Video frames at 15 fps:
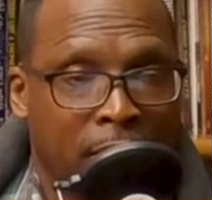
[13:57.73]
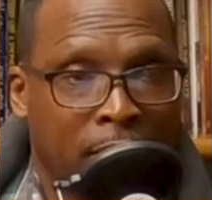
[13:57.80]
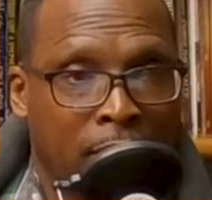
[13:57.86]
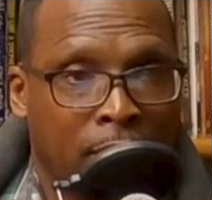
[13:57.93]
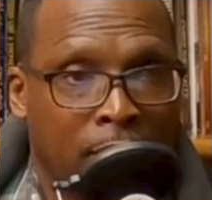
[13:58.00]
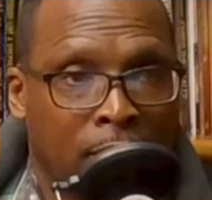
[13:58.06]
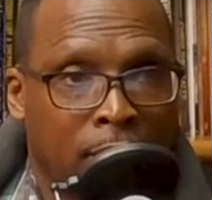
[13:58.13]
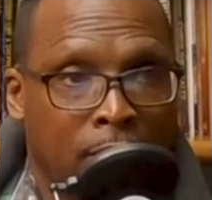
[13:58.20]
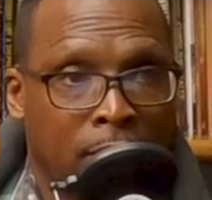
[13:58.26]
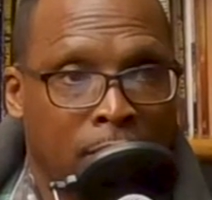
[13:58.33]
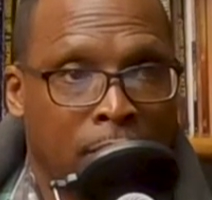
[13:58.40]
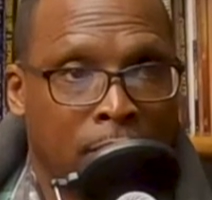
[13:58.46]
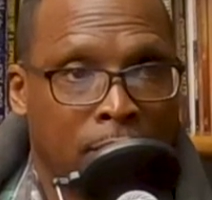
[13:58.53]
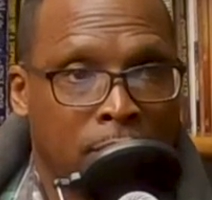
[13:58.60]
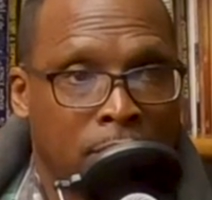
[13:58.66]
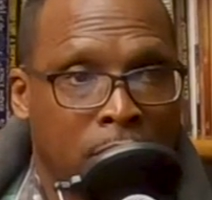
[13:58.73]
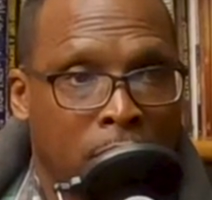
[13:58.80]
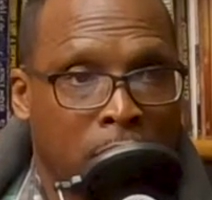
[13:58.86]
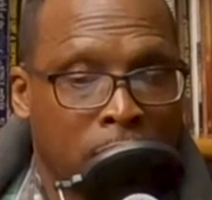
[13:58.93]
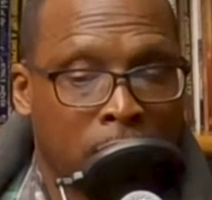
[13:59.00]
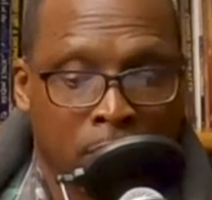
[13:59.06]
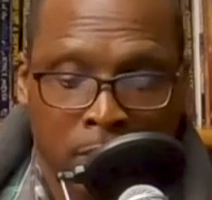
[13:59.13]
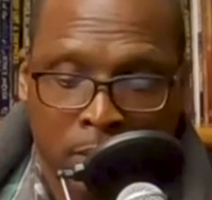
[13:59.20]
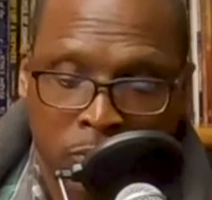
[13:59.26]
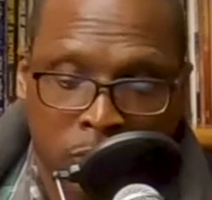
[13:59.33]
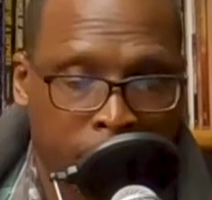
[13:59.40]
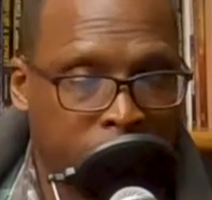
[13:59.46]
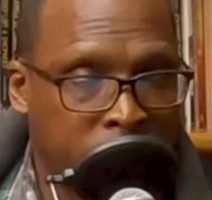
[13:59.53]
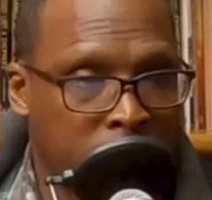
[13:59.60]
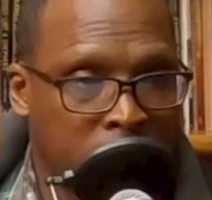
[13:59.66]
And you know, the
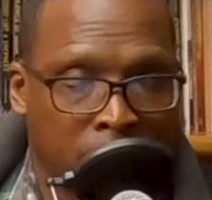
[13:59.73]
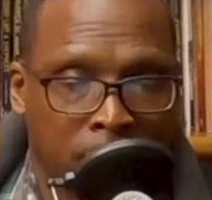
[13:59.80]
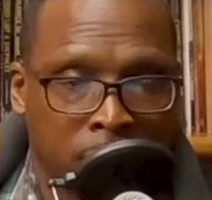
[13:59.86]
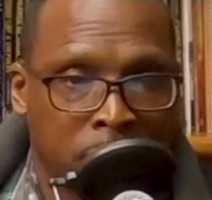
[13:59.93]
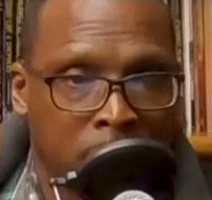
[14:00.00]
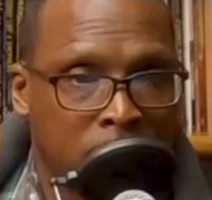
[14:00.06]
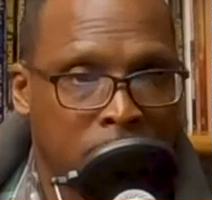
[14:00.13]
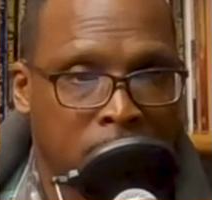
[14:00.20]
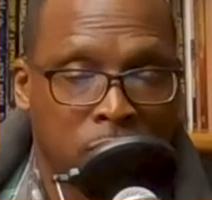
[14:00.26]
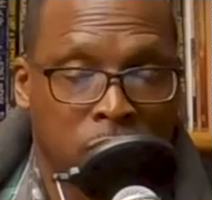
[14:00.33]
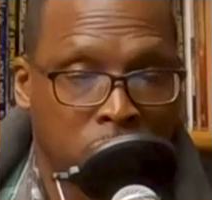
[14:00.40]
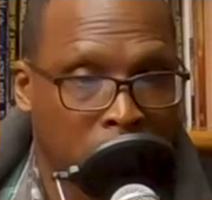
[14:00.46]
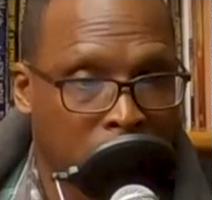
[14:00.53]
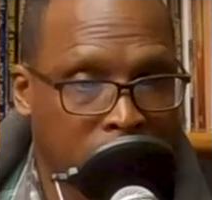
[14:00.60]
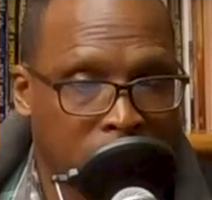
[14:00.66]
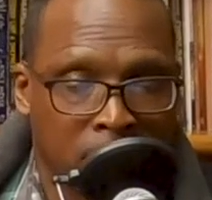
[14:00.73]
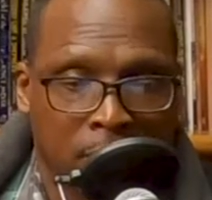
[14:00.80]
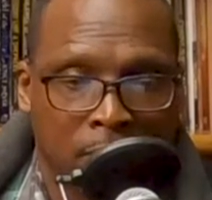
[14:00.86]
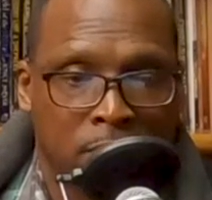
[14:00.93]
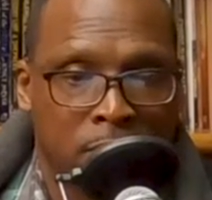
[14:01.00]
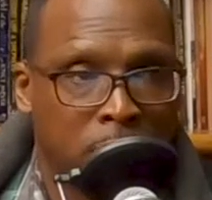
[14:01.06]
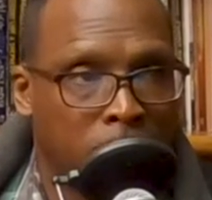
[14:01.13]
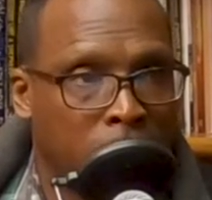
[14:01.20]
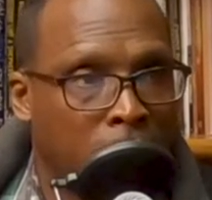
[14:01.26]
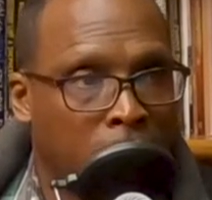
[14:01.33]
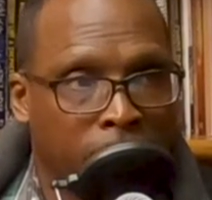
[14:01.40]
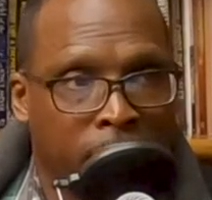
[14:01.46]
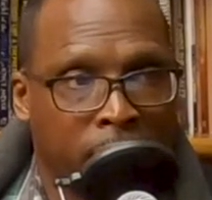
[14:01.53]
scripture tells us, instructs us, do all